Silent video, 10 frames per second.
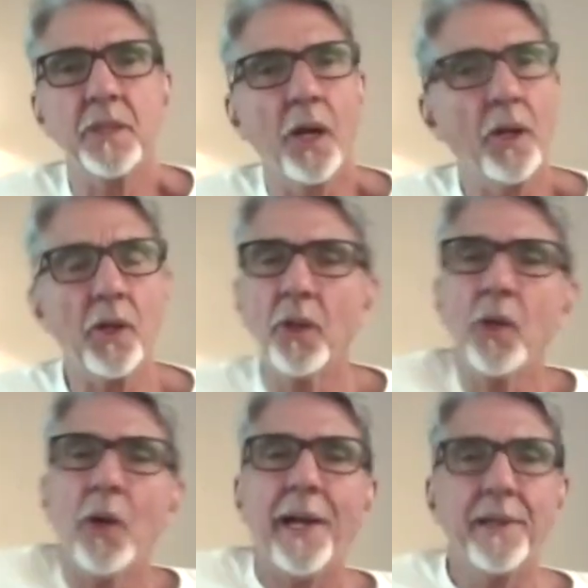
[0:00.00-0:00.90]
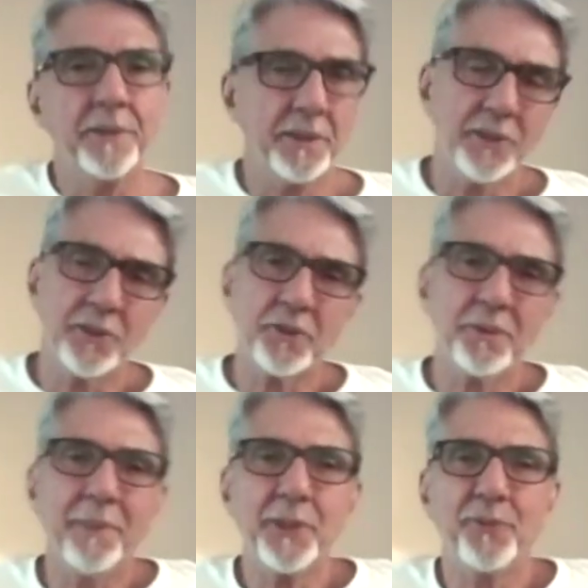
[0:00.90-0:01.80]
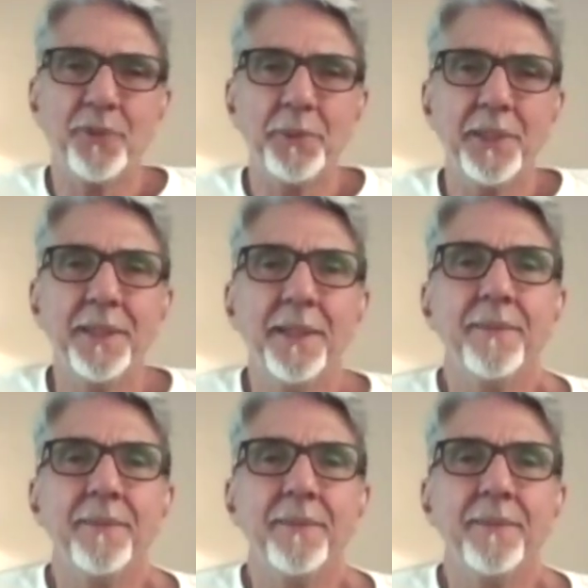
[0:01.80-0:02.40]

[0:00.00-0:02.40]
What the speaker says: No, this is too much for me.